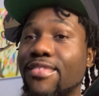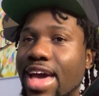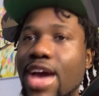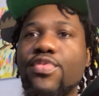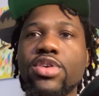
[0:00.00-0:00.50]

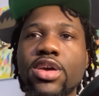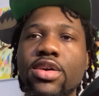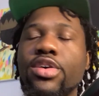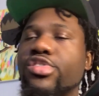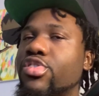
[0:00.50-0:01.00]
African
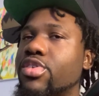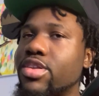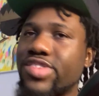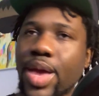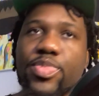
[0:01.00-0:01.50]
culture.
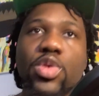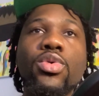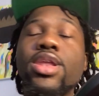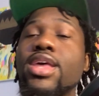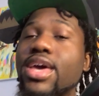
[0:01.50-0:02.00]
Chapter 1